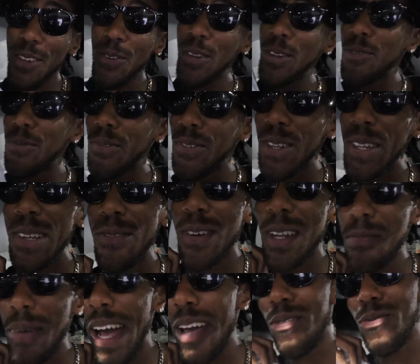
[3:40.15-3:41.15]
We don't
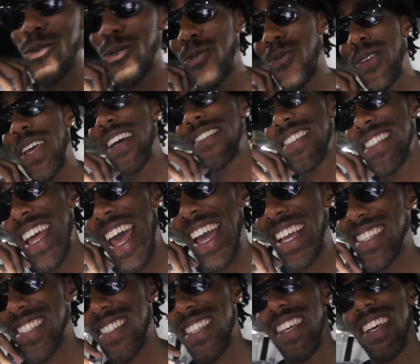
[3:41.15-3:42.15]
want to buy food. We have
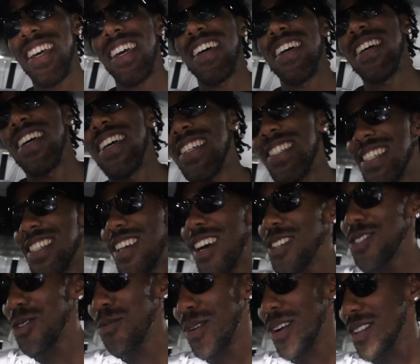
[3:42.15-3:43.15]
snacks. Is this
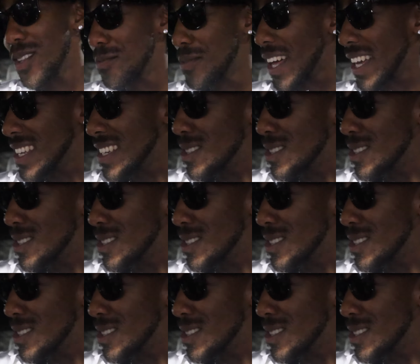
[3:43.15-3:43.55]
also part of the black